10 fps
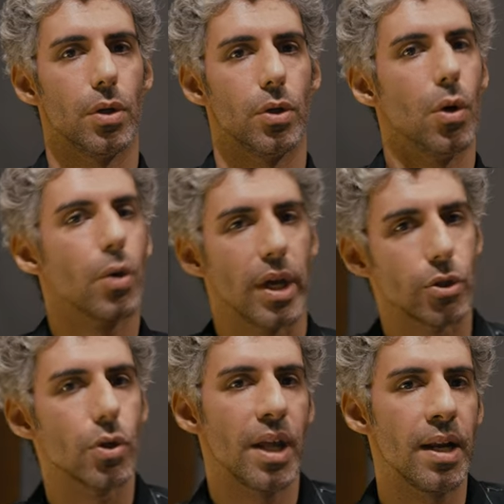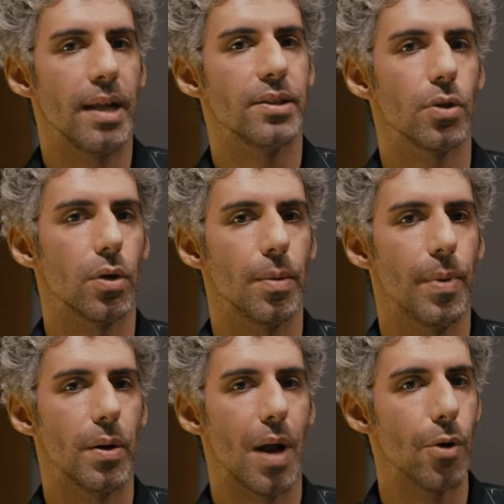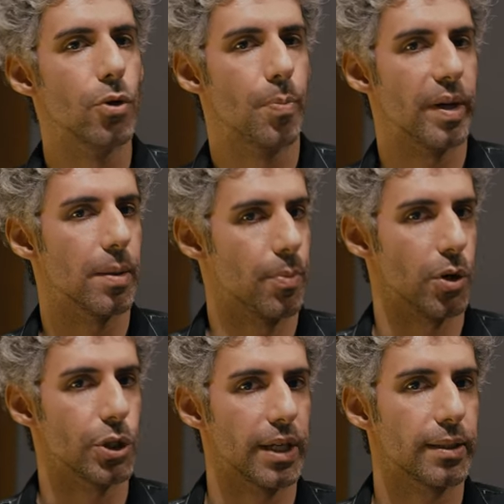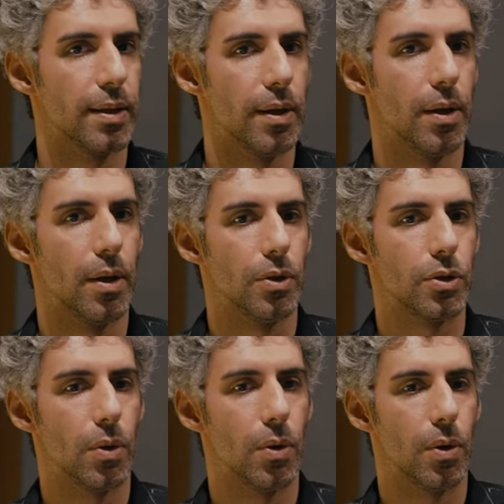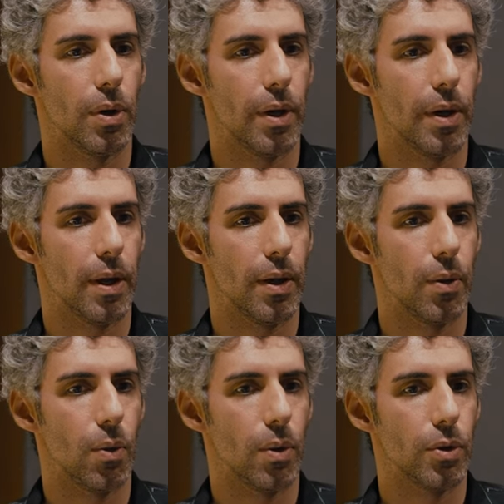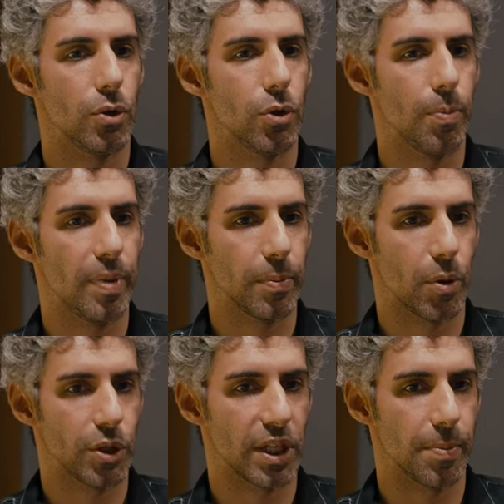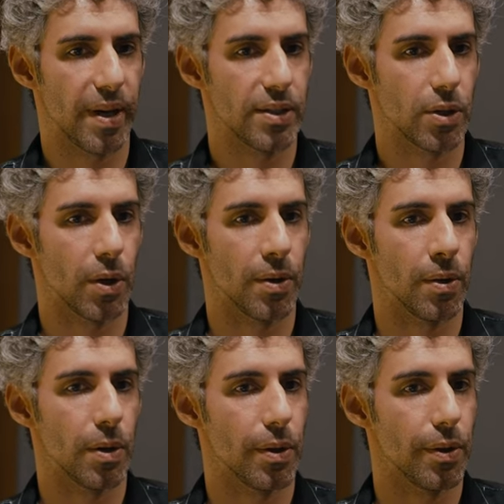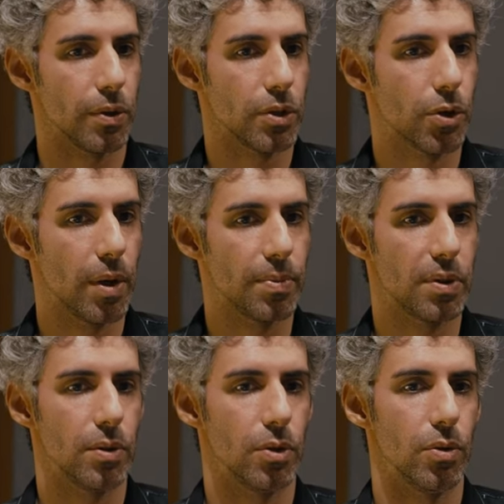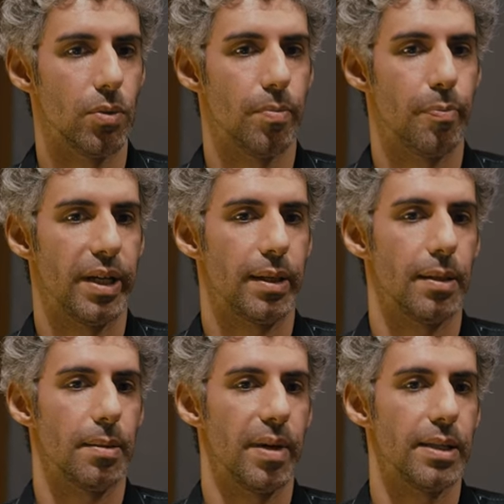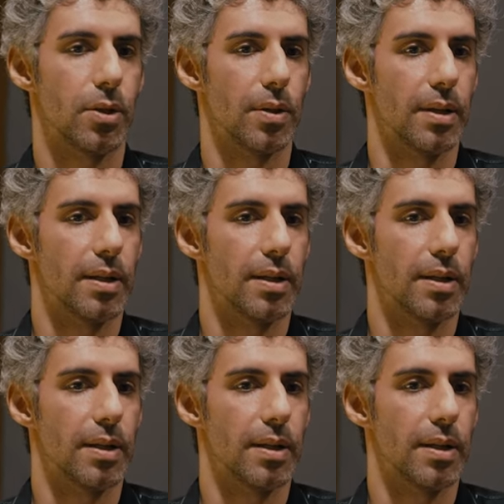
Okay, so then let's talk about how you pick a project. So, uh, do you pick projects based on the script? Do you pick it based on the